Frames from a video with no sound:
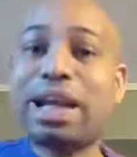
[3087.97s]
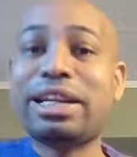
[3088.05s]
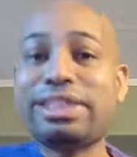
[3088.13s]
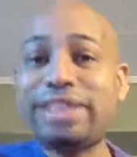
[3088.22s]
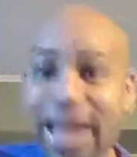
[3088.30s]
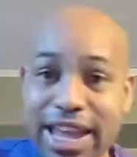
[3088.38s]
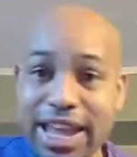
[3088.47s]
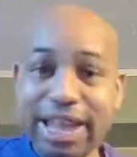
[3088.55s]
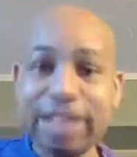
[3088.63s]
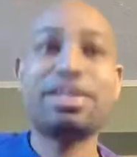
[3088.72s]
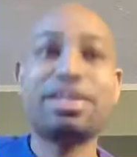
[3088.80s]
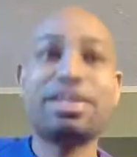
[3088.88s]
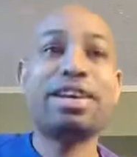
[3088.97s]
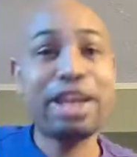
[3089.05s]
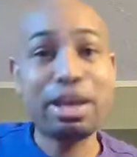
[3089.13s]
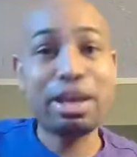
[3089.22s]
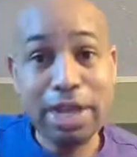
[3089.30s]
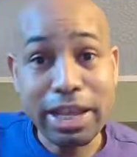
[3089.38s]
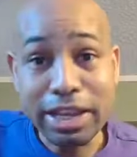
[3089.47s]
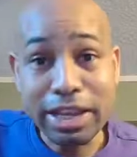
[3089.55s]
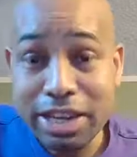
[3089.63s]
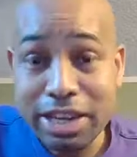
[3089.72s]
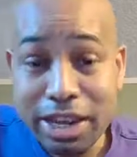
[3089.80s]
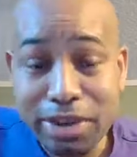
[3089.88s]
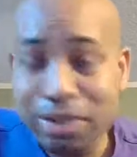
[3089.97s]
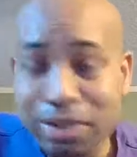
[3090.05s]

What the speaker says: ass. Okay, Mega in there.